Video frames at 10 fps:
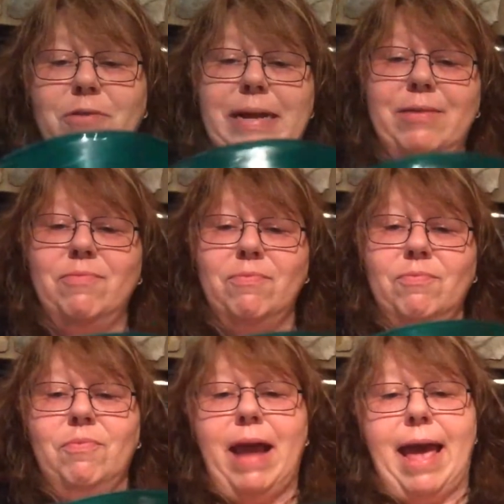green and
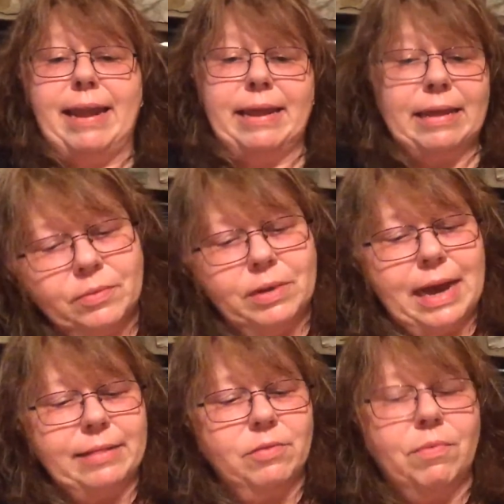red. We
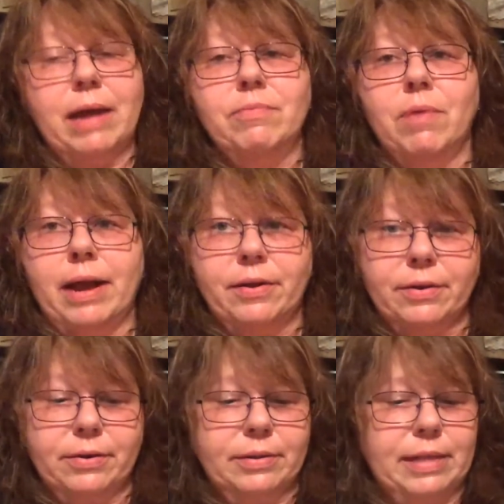got the red
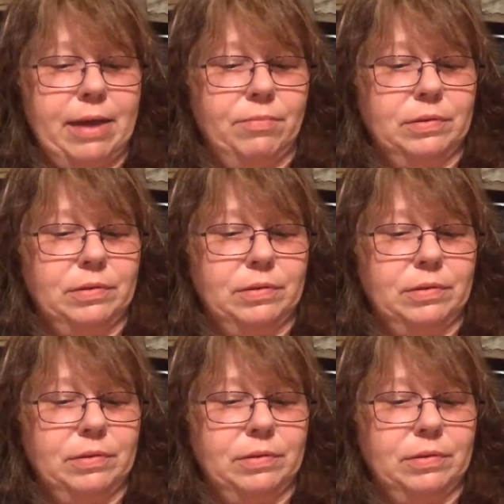record that